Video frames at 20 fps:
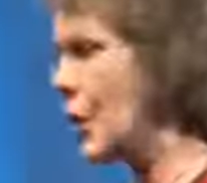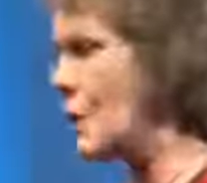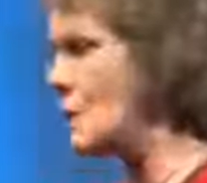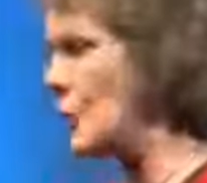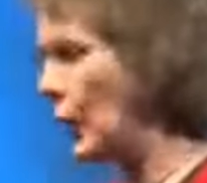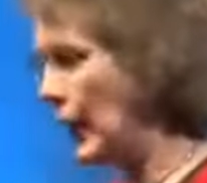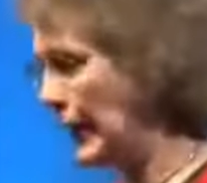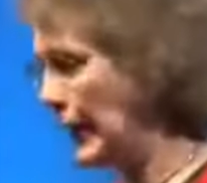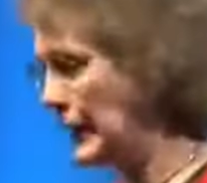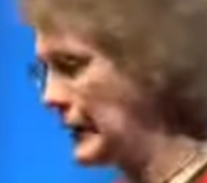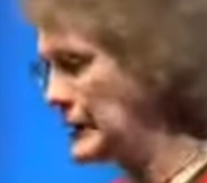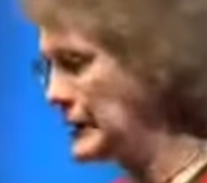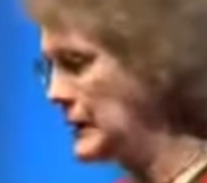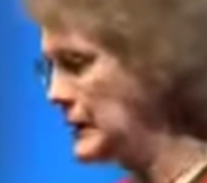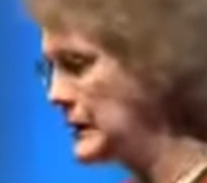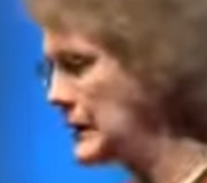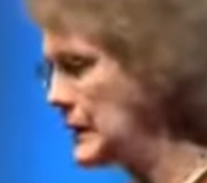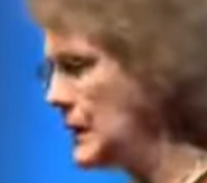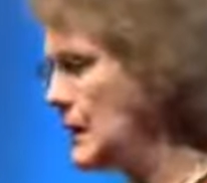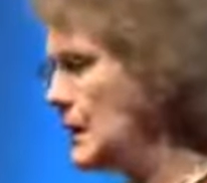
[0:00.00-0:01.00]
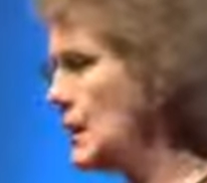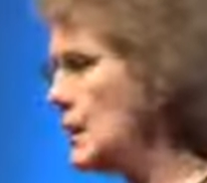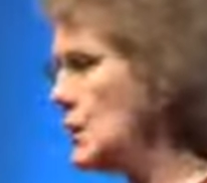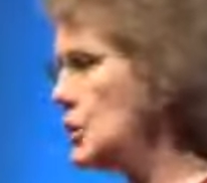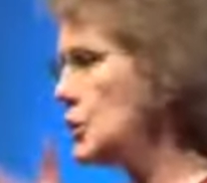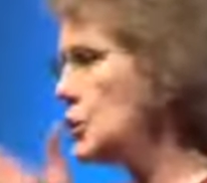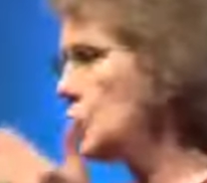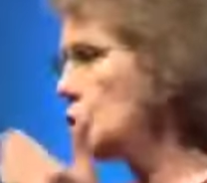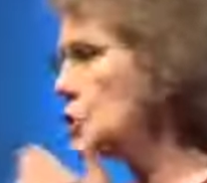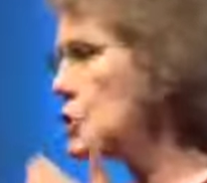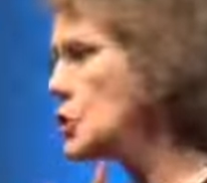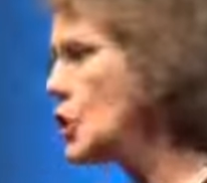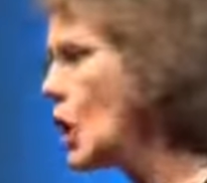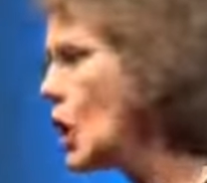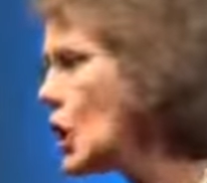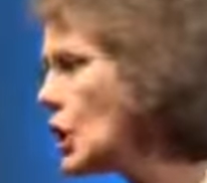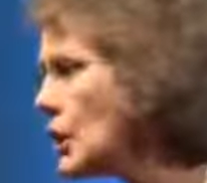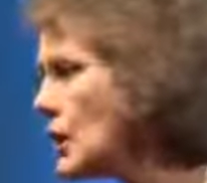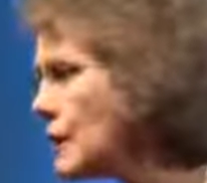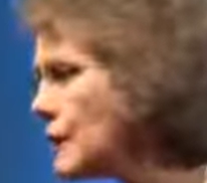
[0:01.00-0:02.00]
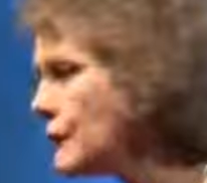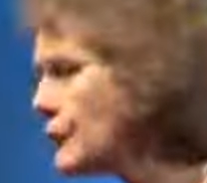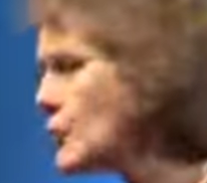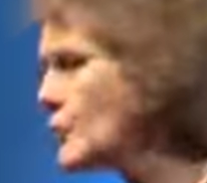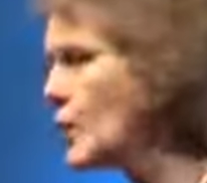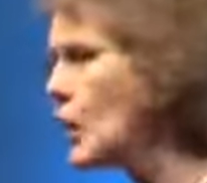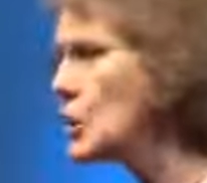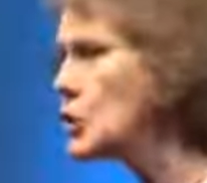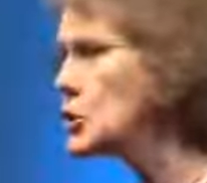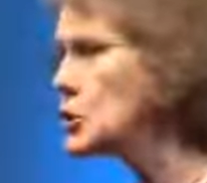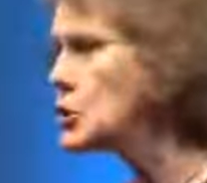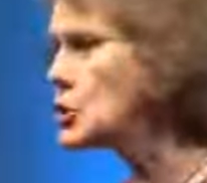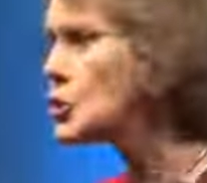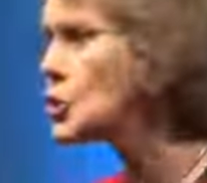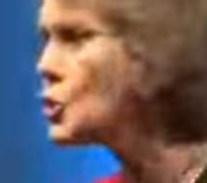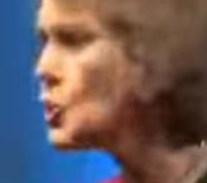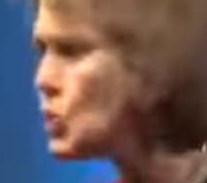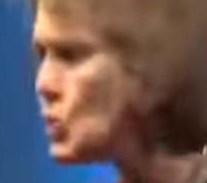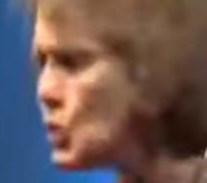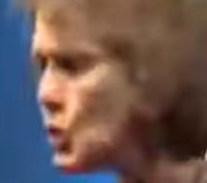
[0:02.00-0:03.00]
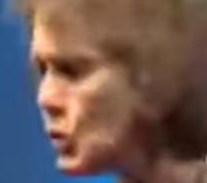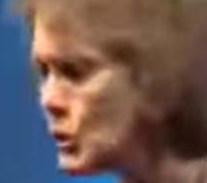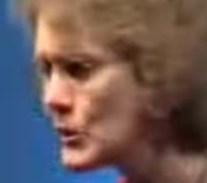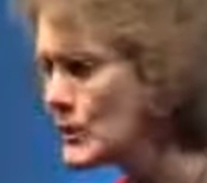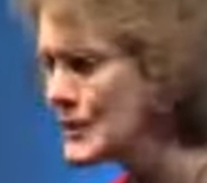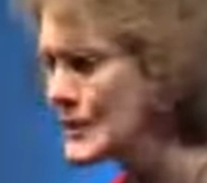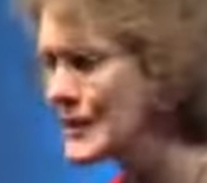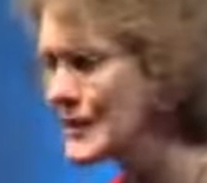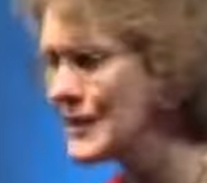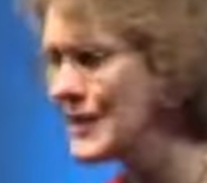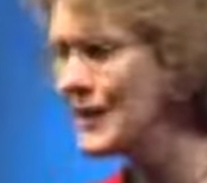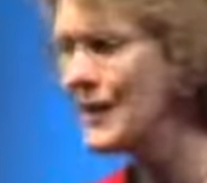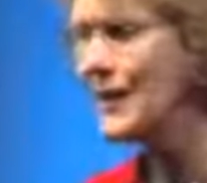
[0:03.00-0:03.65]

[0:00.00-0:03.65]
of our brains, starting from our schools,